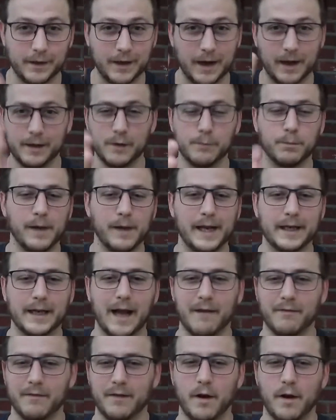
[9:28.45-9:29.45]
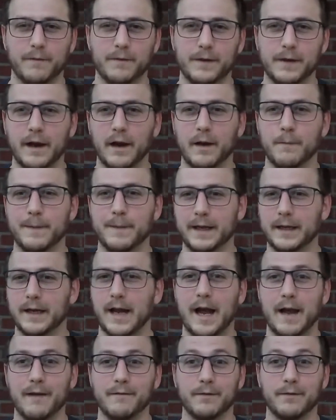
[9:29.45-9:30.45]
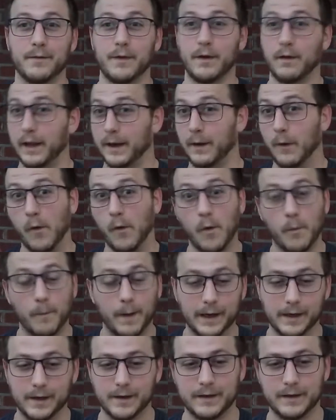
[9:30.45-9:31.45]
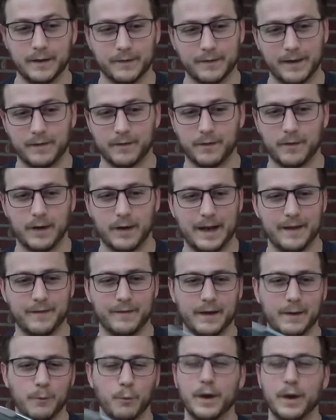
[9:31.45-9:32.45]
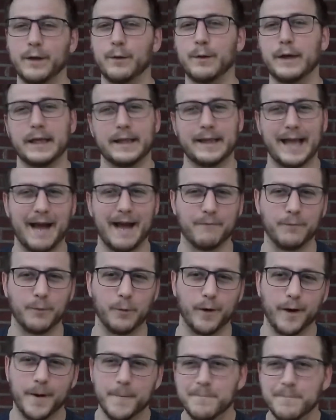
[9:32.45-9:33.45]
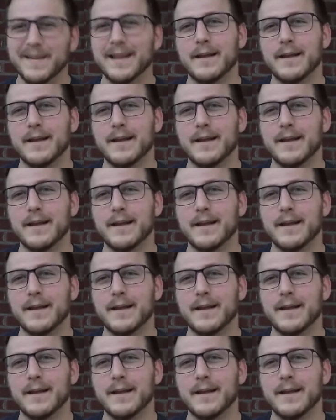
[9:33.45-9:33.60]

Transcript: You blade guys know if you carry big knives, they're like, oh my goodness, that's crazy. What do you need that for?